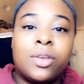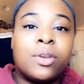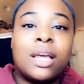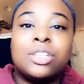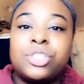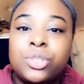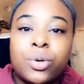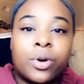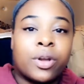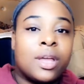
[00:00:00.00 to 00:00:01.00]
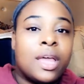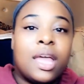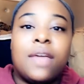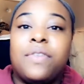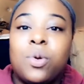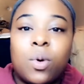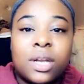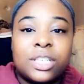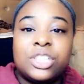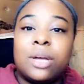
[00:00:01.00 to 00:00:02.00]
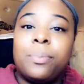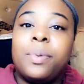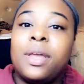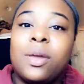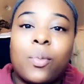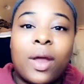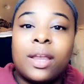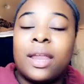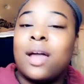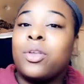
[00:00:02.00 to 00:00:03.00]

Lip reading: You're not sure if you want to jump in right now.